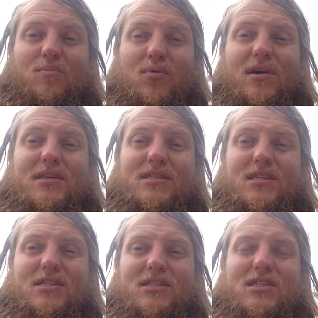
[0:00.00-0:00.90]

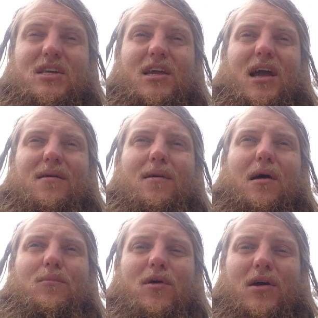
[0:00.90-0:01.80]
bliss, and just like
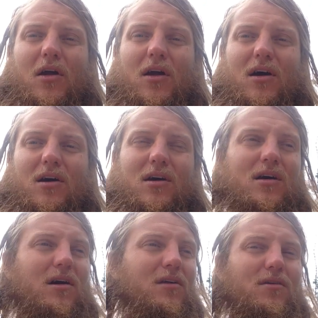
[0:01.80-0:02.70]
I'm like,
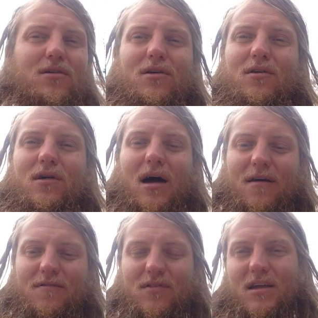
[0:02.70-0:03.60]
I don't know.
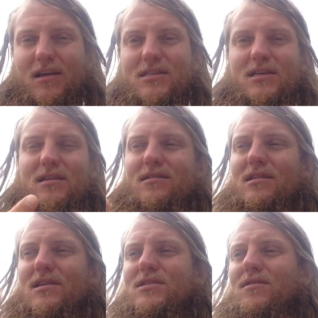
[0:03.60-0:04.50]
Like I said
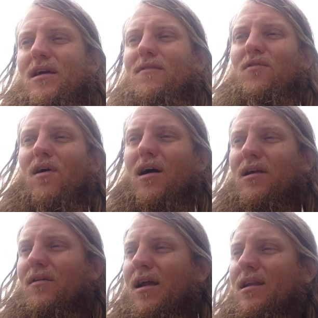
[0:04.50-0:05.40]
yesterday, I have a
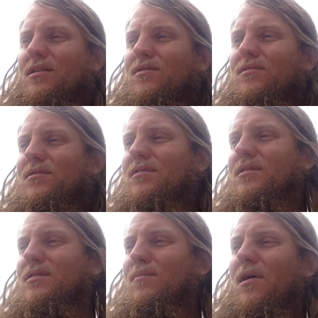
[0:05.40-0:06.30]
lot of gratitude
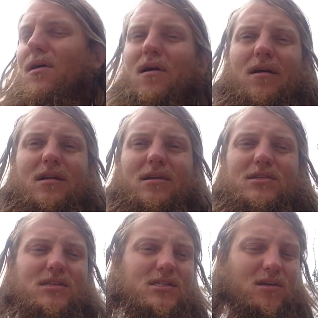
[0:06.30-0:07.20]
in my heart,
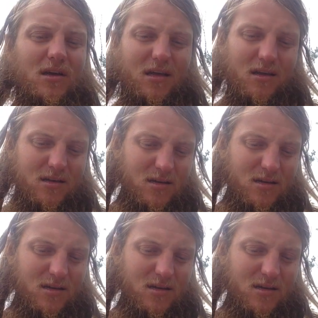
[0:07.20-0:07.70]
and just like,